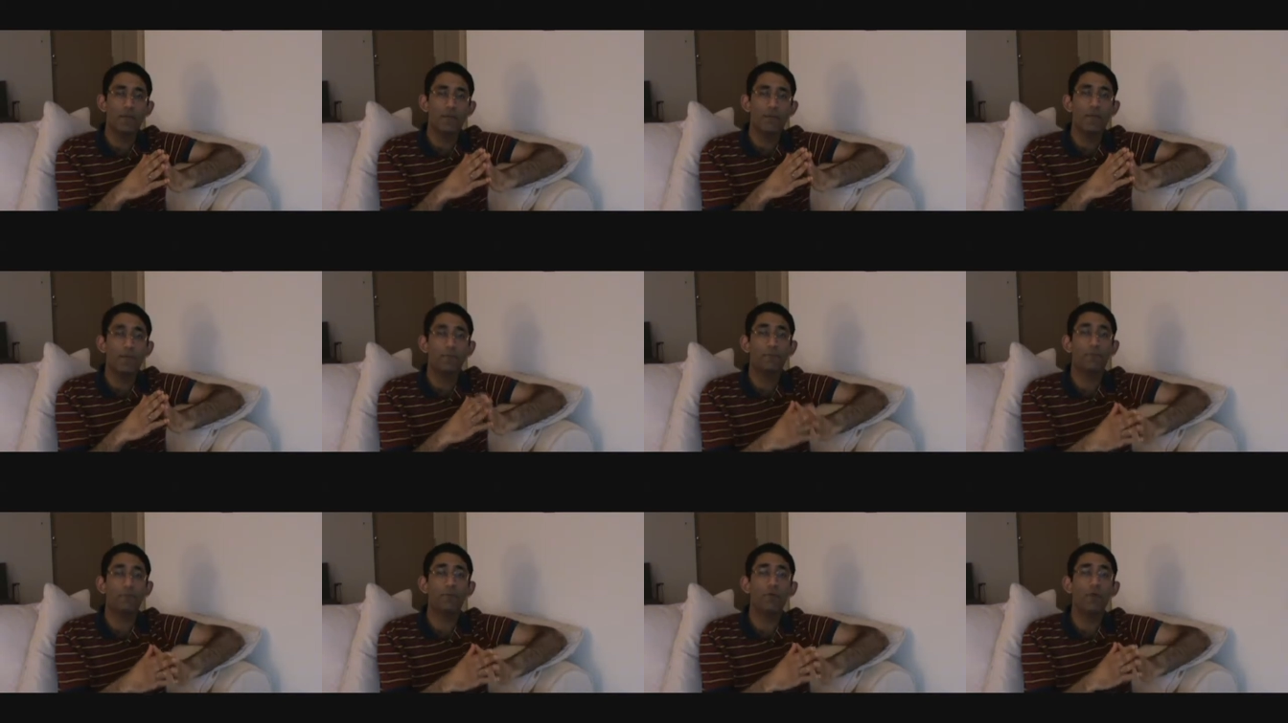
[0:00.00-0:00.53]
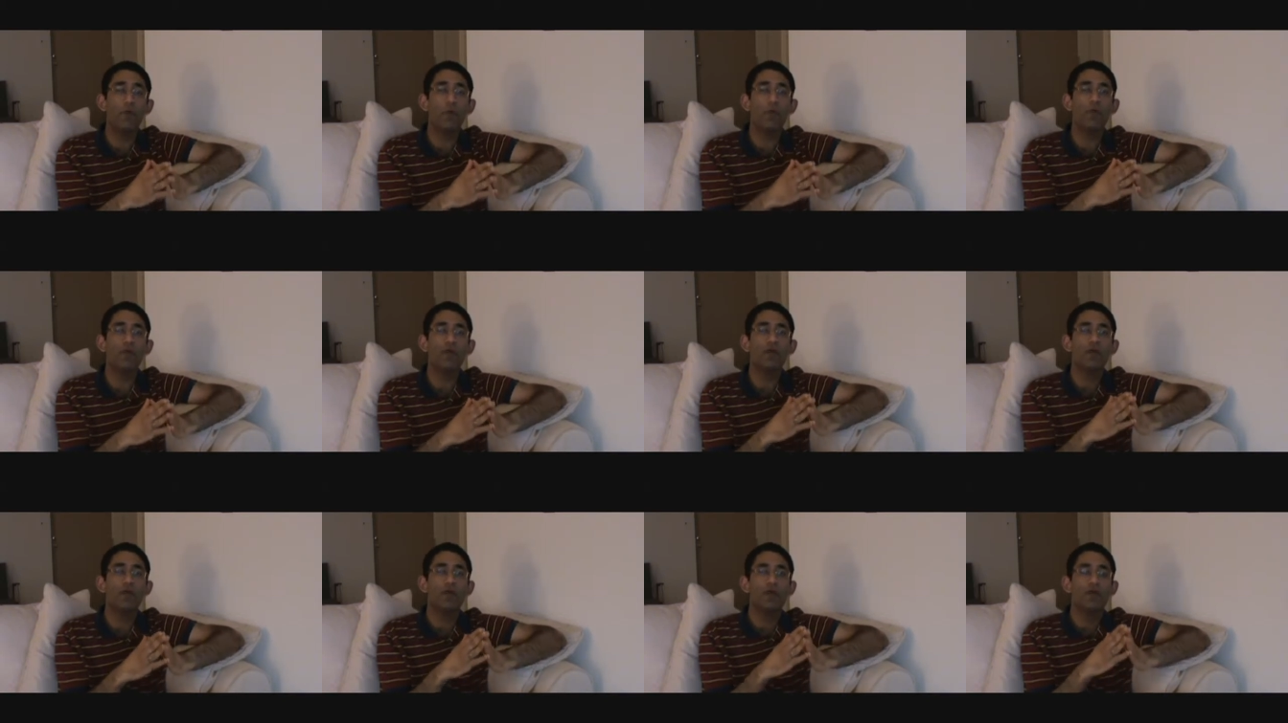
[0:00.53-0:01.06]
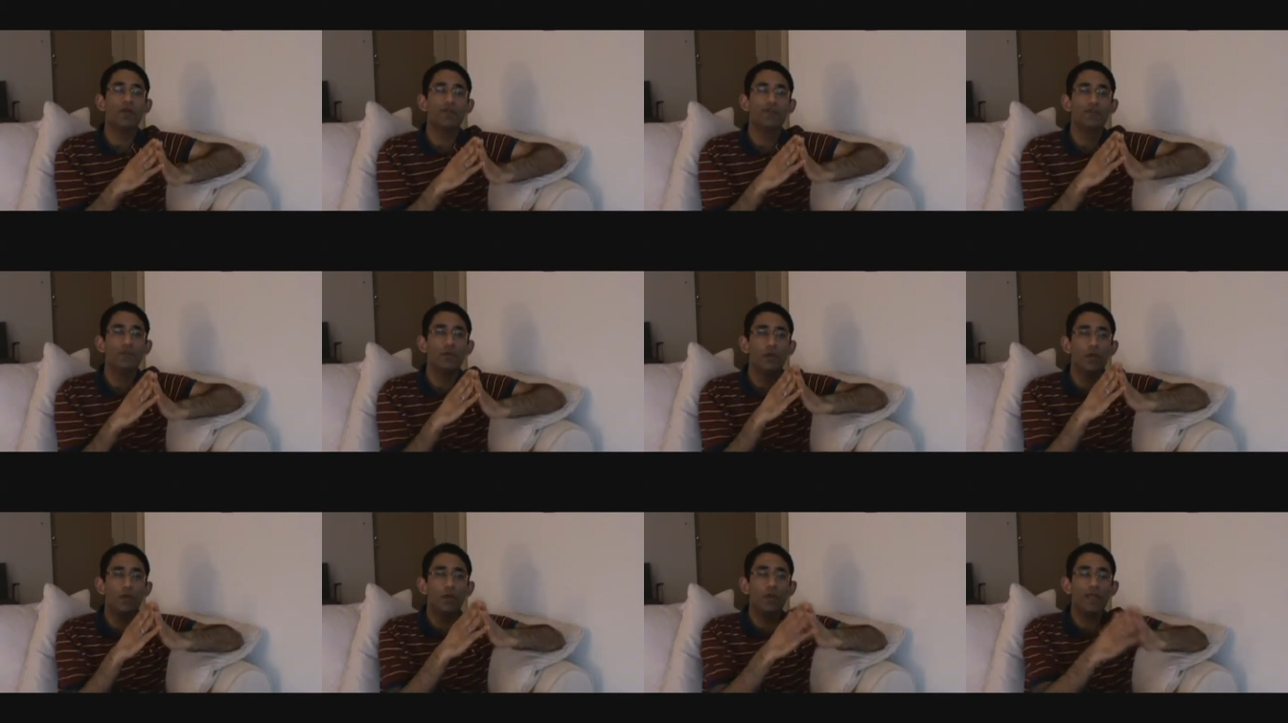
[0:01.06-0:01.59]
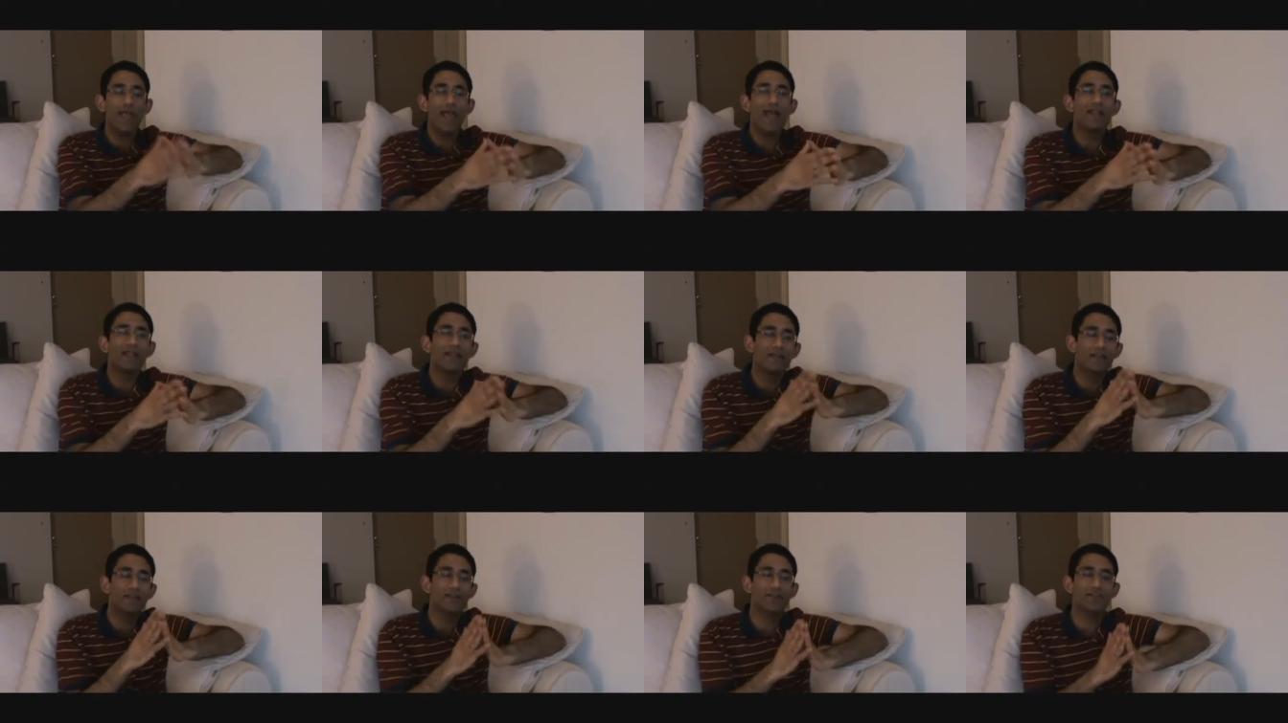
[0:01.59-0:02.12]
before you look
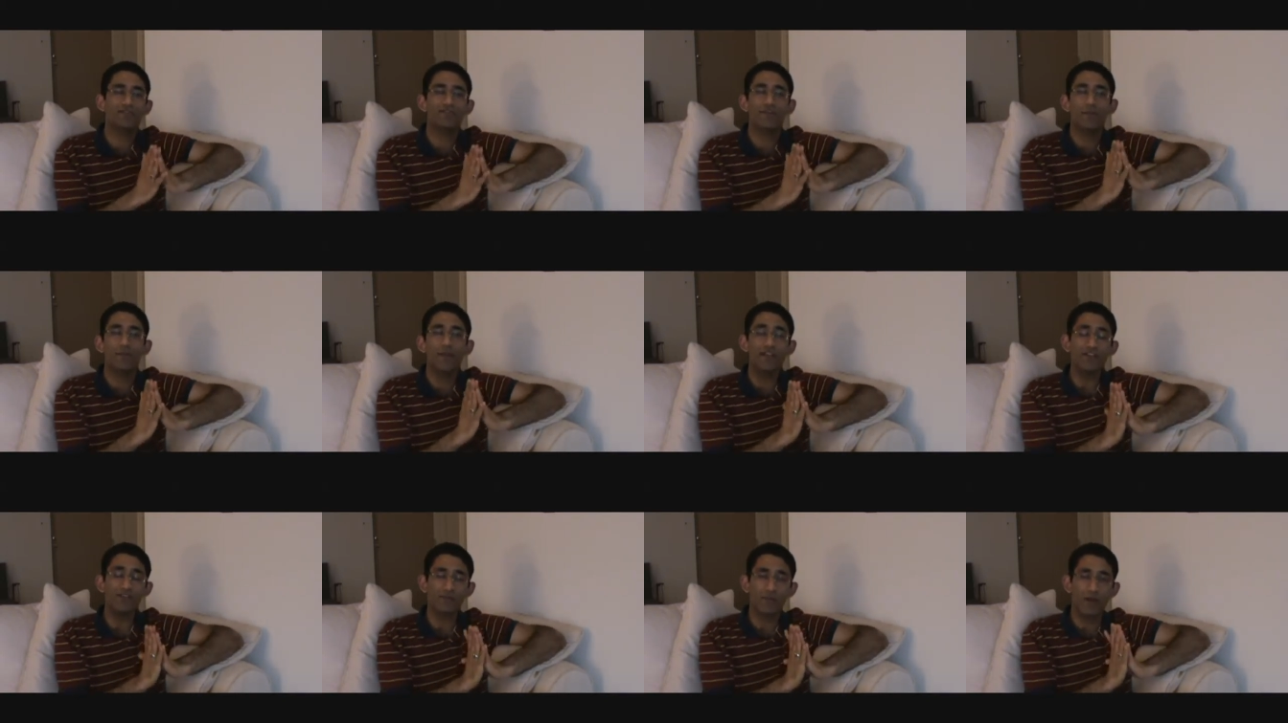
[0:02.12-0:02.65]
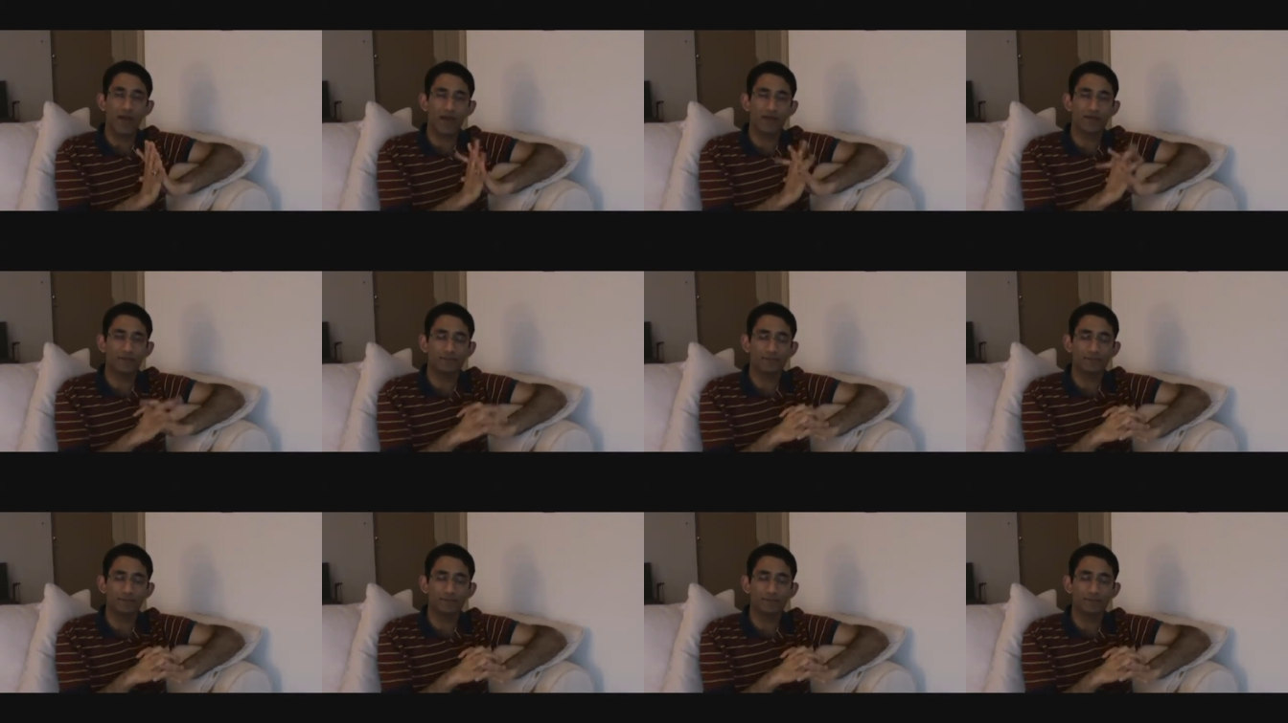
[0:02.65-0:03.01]
at an industry benchmark.